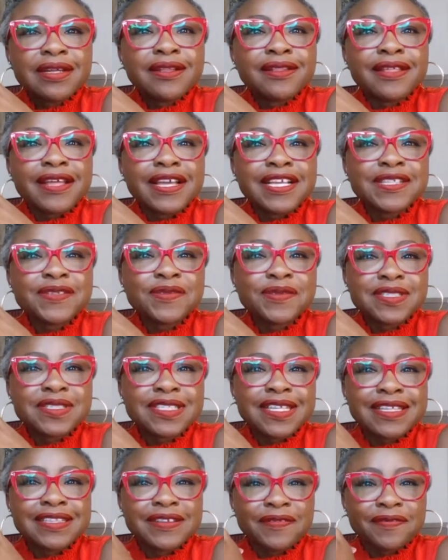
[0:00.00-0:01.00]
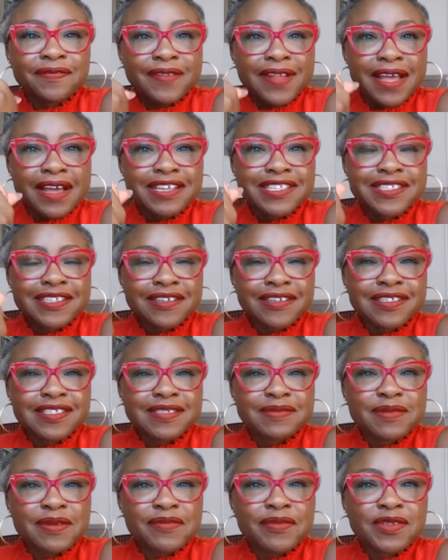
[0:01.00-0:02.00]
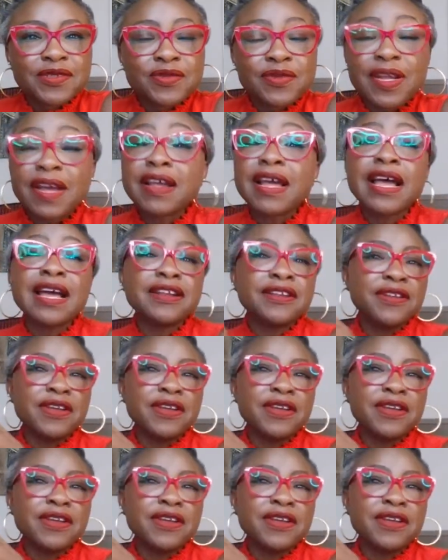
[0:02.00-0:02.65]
Thanks for saying the flowers, because some of us would have.